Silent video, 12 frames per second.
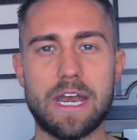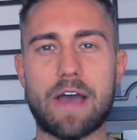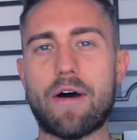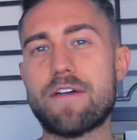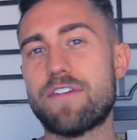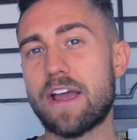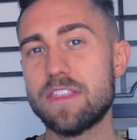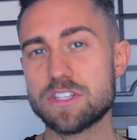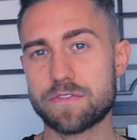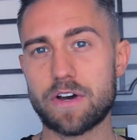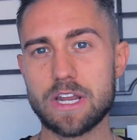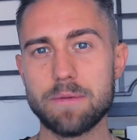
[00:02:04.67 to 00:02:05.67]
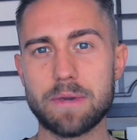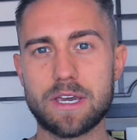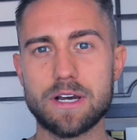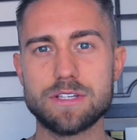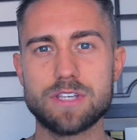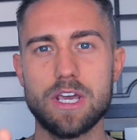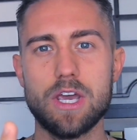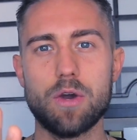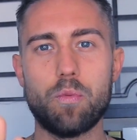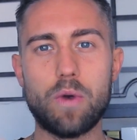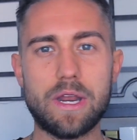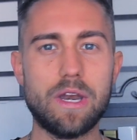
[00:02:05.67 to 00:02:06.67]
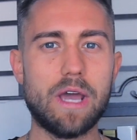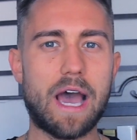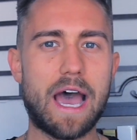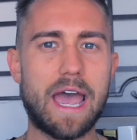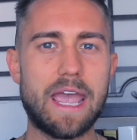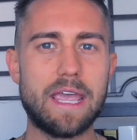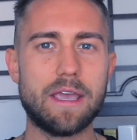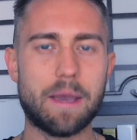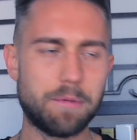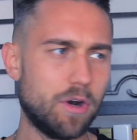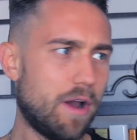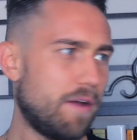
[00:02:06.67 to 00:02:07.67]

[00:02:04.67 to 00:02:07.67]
Now, I find this funny because when I, I mean,